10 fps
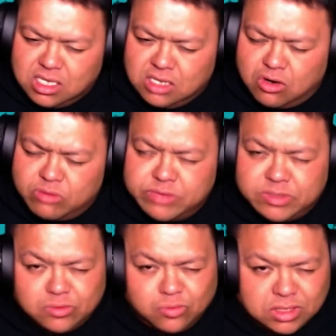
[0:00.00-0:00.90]
or
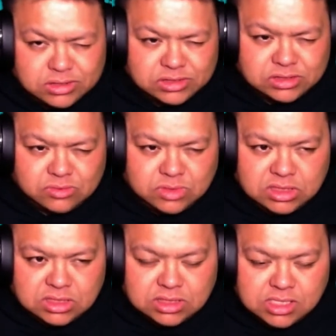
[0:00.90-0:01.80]
maybe once a
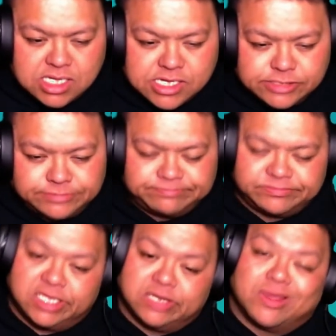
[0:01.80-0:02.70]
week.
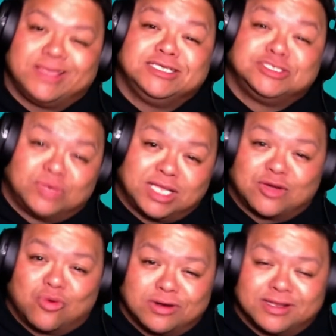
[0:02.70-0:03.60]
Anyway, he's the one that
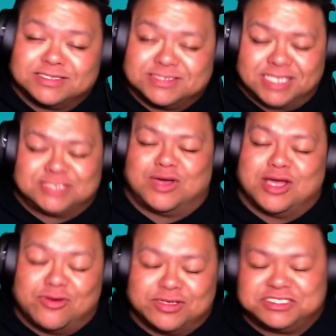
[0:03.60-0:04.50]
coordinates. That's why I
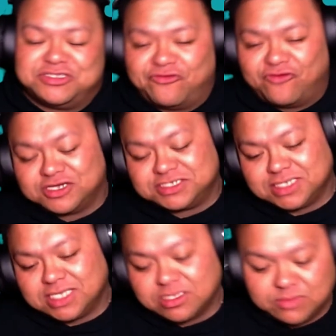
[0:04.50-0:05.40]
always defer to
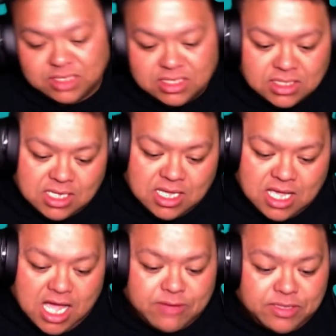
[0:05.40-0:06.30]
him.
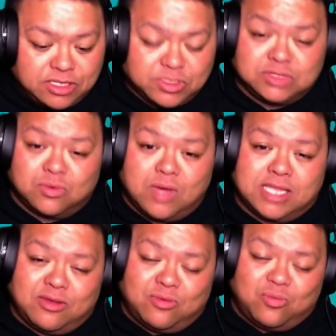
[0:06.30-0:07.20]
And one of the
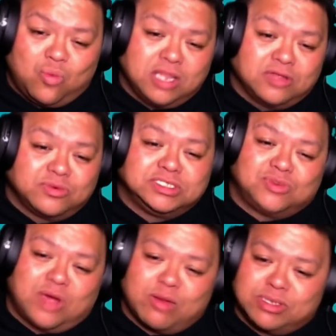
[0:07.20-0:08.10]
reasons
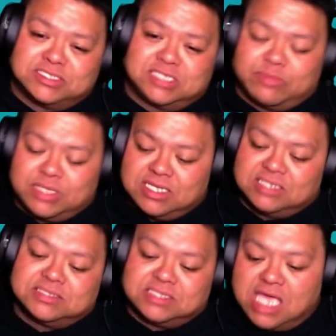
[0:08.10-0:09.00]
why I bring this up
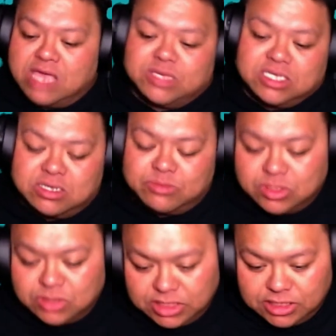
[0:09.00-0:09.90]
is the gaming
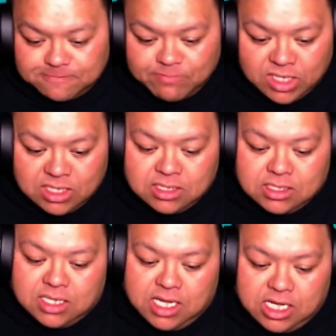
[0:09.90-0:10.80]
community.
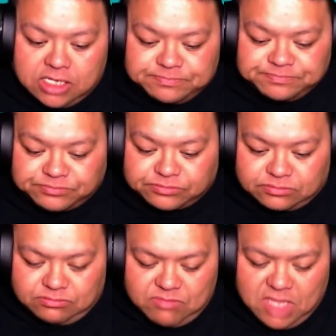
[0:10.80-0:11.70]
And
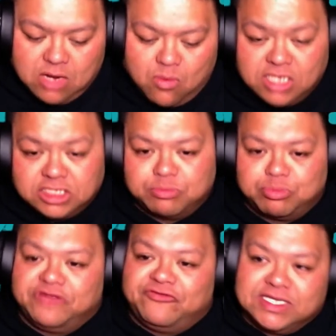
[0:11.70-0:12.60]
I wanted to
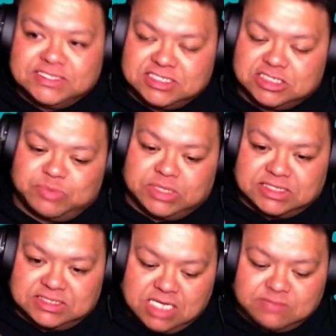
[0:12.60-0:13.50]
preface this
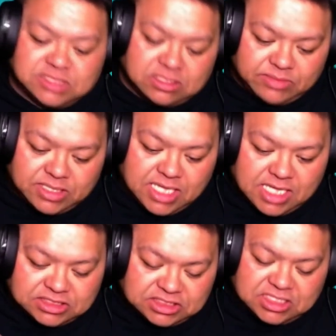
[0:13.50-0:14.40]
because Gamezilla Media
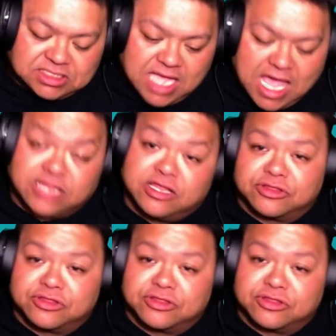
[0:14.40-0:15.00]
has just had their